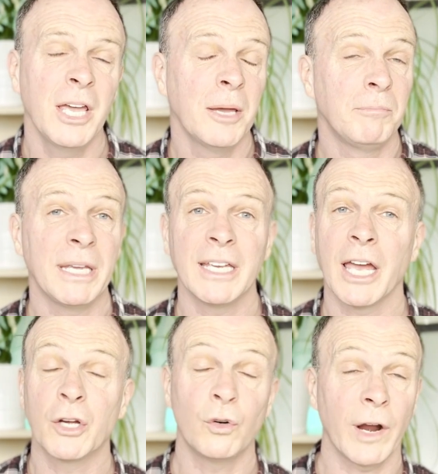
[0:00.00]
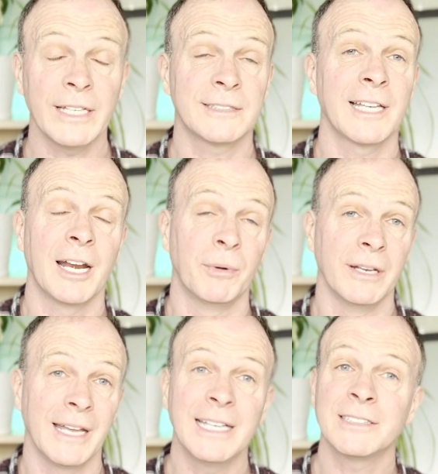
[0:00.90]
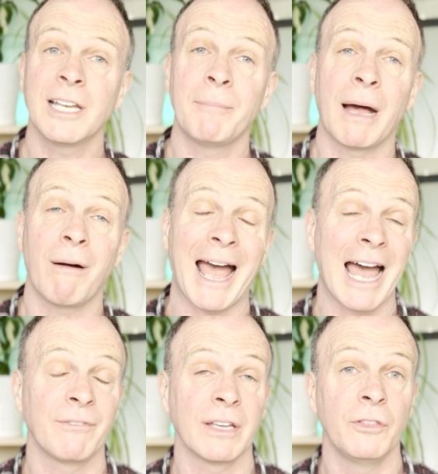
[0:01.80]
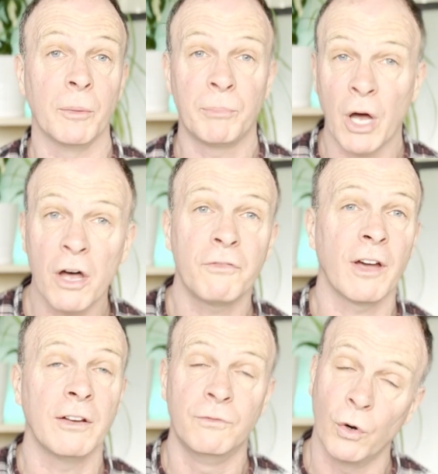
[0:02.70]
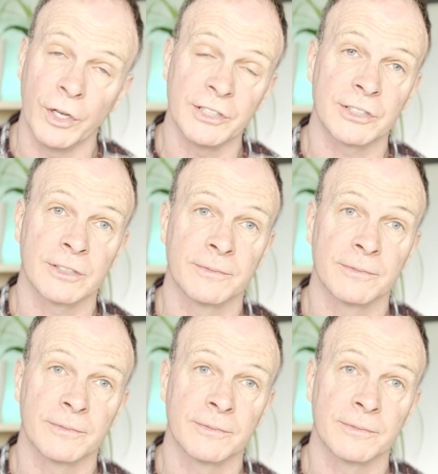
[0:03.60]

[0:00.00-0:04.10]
Being a great celebrant isn't about having the perfect voice.